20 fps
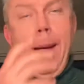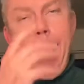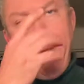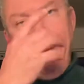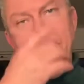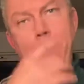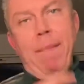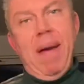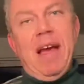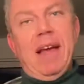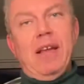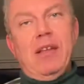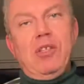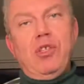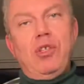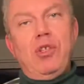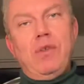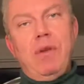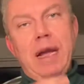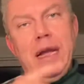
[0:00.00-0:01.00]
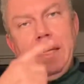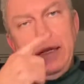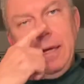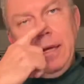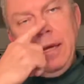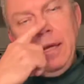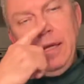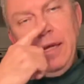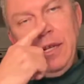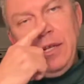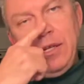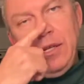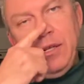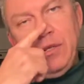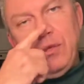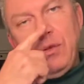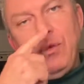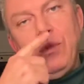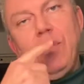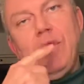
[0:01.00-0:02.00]
Back is straight, inhalation is
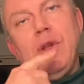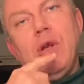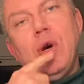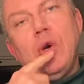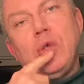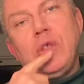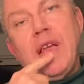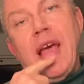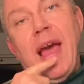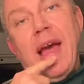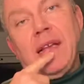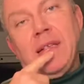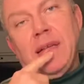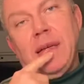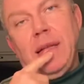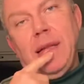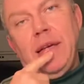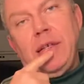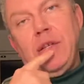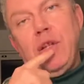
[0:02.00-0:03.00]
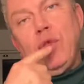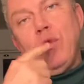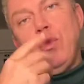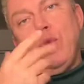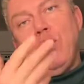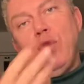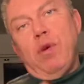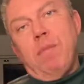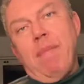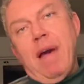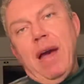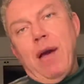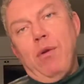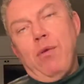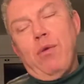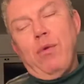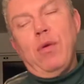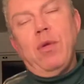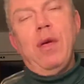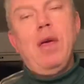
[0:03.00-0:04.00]
through the nose, exhalation through the
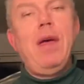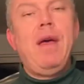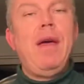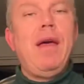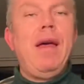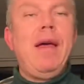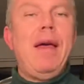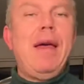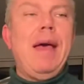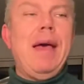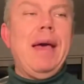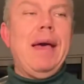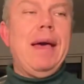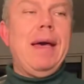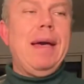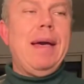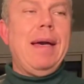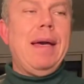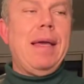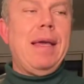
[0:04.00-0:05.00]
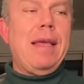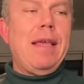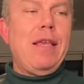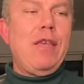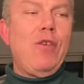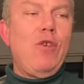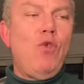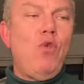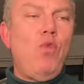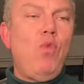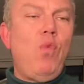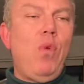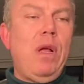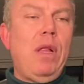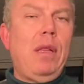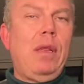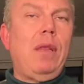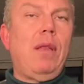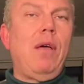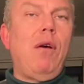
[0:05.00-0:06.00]
mouth. You
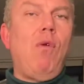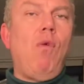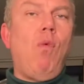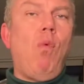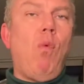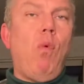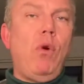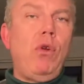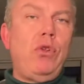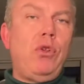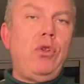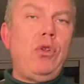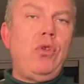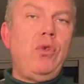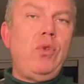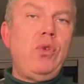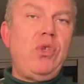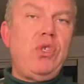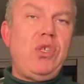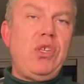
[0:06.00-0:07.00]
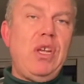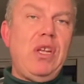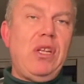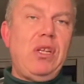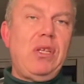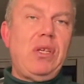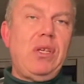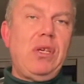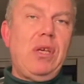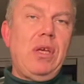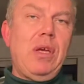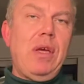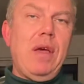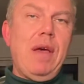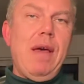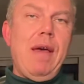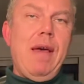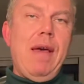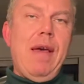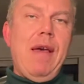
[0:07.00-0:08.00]
will want to sit
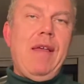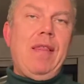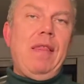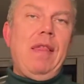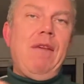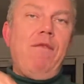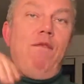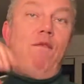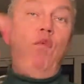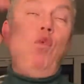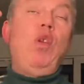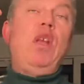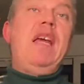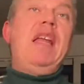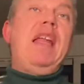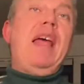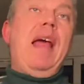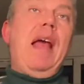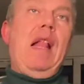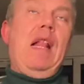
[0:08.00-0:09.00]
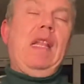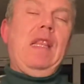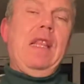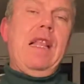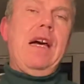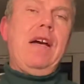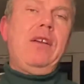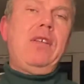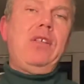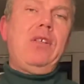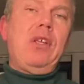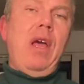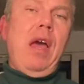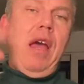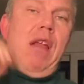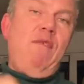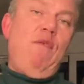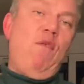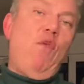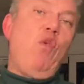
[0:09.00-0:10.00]
in the fully inhaled lungs
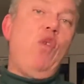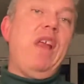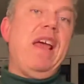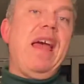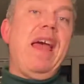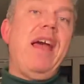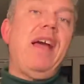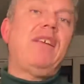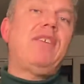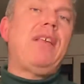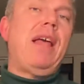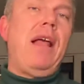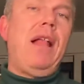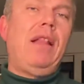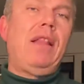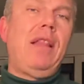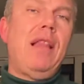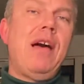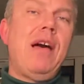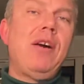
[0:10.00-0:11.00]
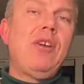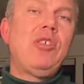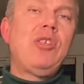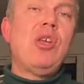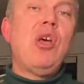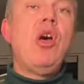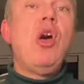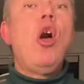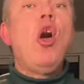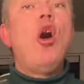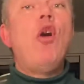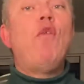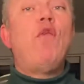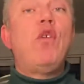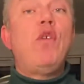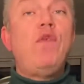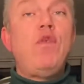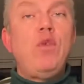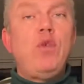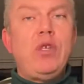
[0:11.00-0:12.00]
and fully exhaled lungs for a
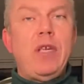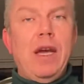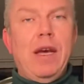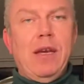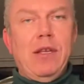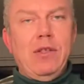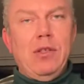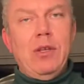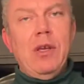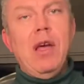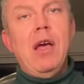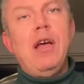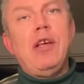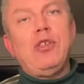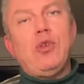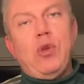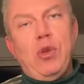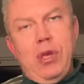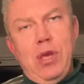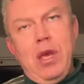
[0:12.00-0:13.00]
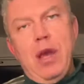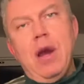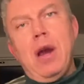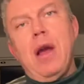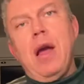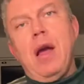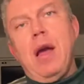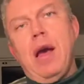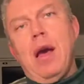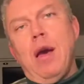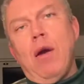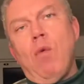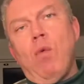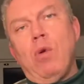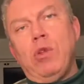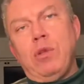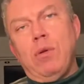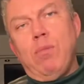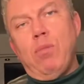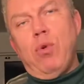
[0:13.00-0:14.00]
few seconds. So here,
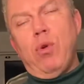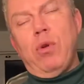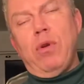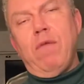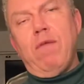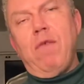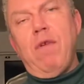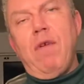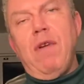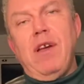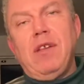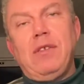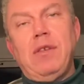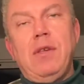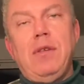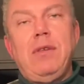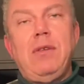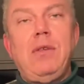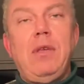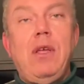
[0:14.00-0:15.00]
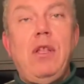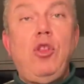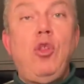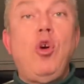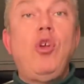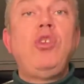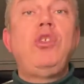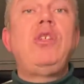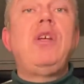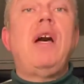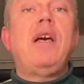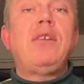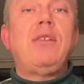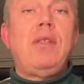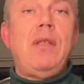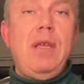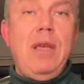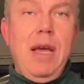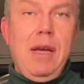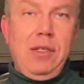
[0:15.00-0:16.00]
what's important for us is not just
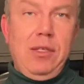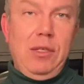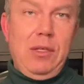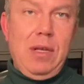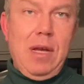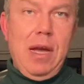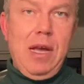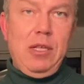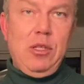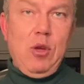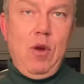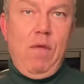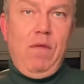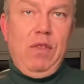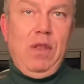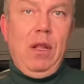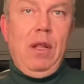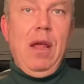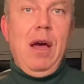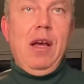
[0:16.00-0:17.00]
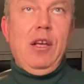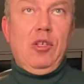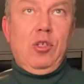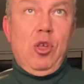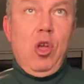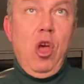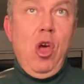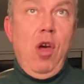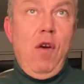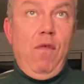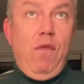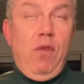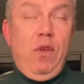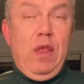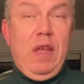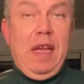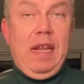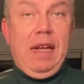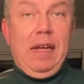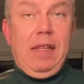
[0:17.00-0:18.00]
the exercise of the lungs for the
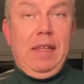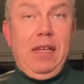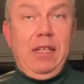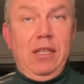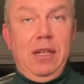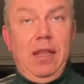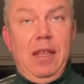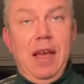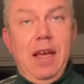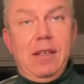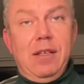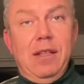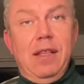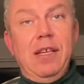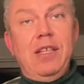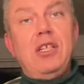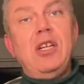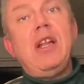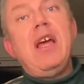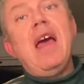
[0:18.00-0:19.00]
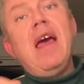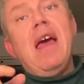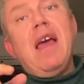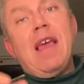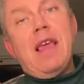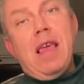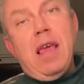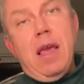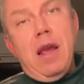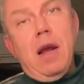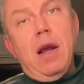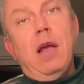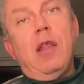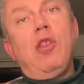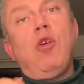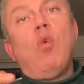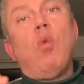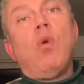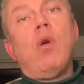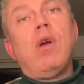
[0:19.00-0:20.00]
inhalation and the exhalation. Here, the
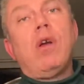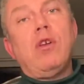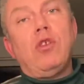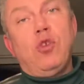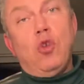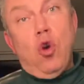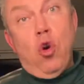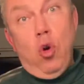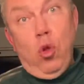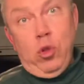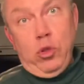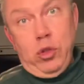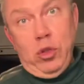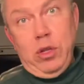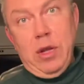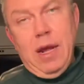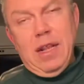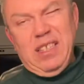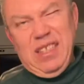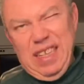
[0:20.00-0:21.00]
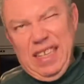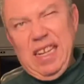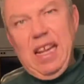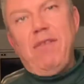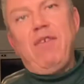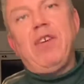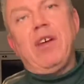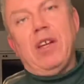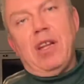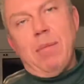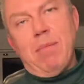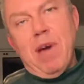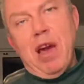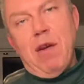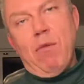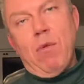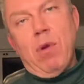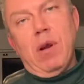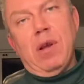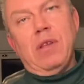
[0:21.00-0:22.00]
work is also done. Significant amount of
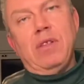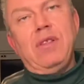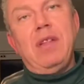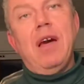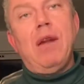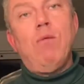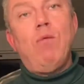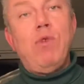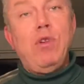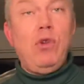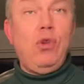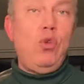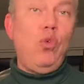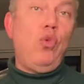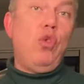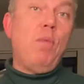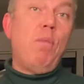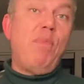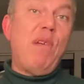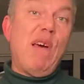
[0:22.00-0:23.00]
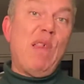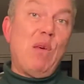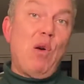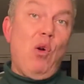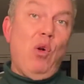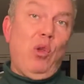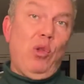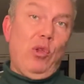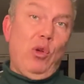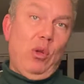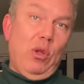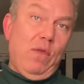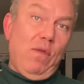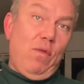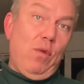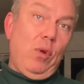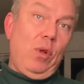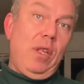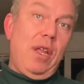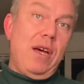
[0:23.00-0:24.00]
work is done when you do the breath hold on the
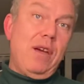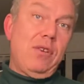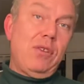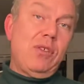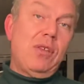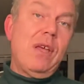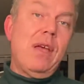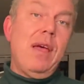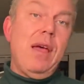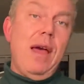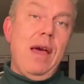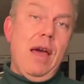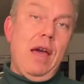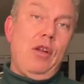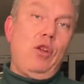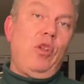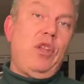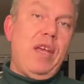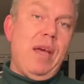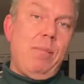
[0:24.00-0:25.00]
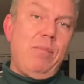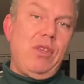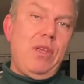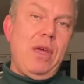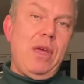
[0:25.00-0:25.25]
full lungs and on the empty.